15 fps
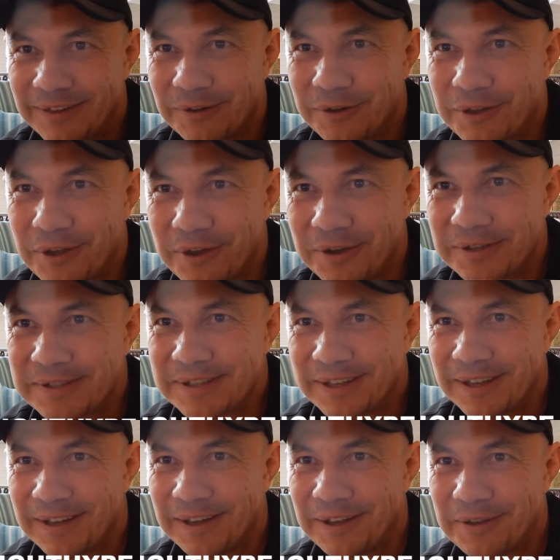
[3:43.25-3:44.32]
not yours,
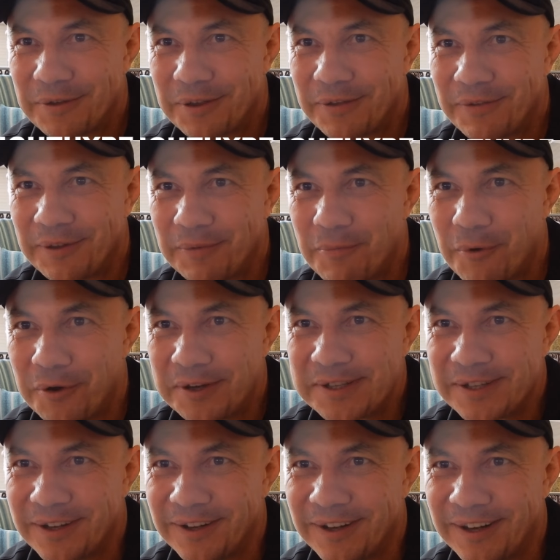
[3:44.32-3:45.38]
even more
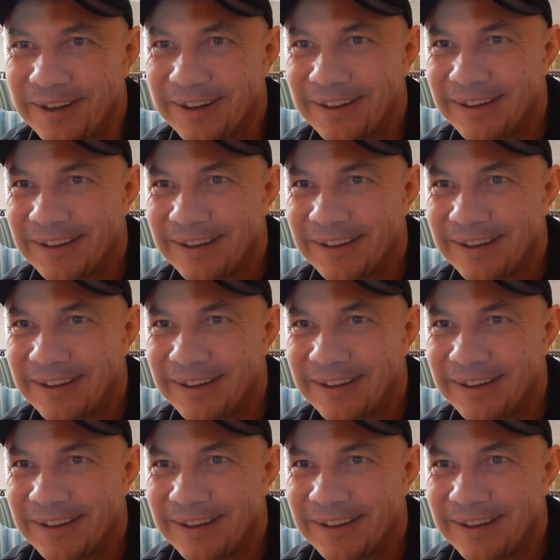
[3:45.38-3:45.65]
exciting.